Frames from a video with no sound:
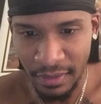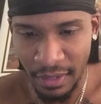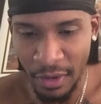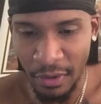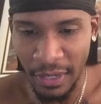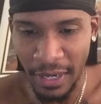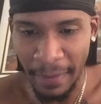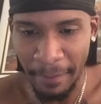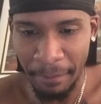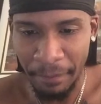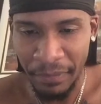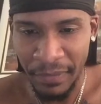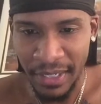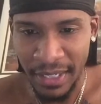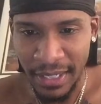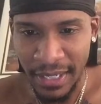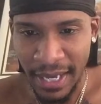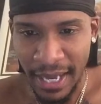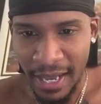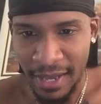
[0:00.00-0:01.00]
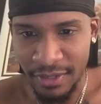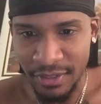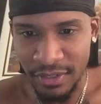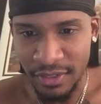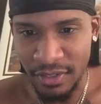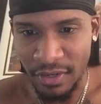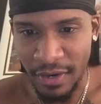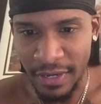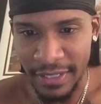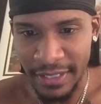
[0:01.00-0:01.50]
Okay, I'll
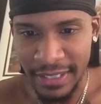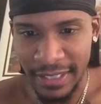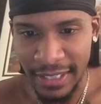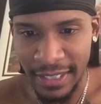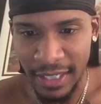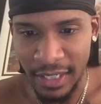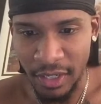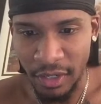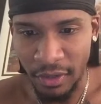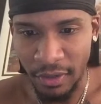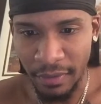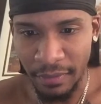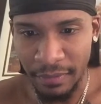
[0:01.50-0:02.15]
start here.